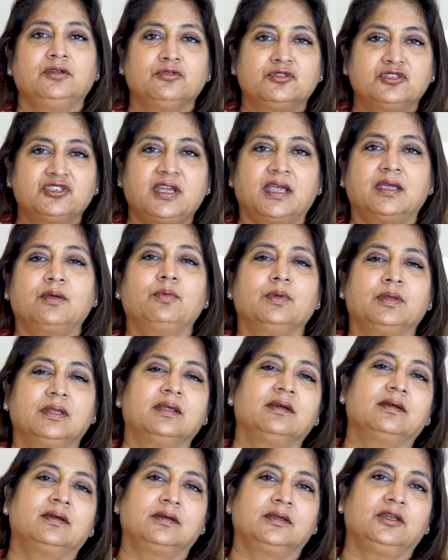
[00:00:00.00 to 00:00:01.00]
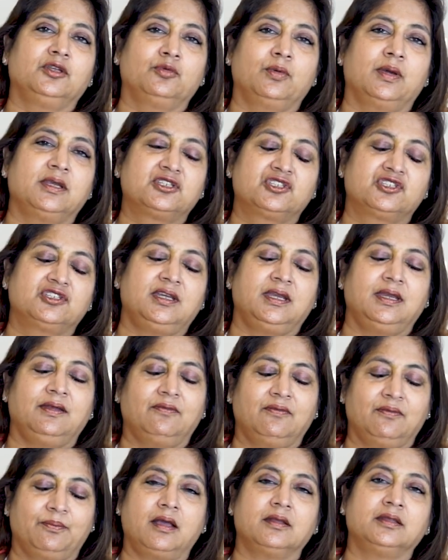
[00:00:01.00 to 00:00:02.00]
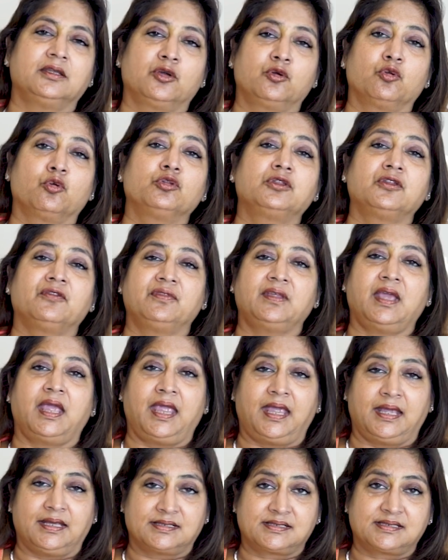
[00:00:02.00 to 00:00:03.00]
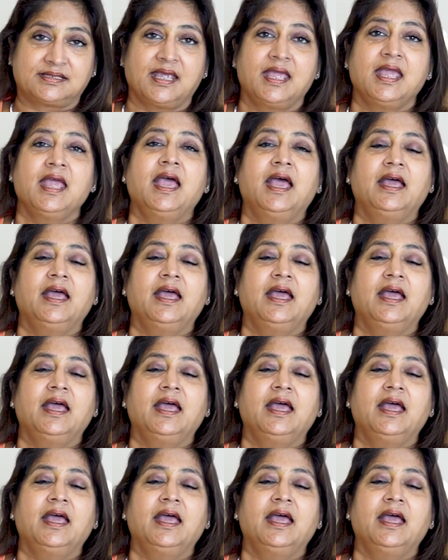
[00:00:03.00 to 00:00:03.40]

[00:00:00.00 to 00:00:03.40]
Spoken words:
You check with the USG the growth of the eggs,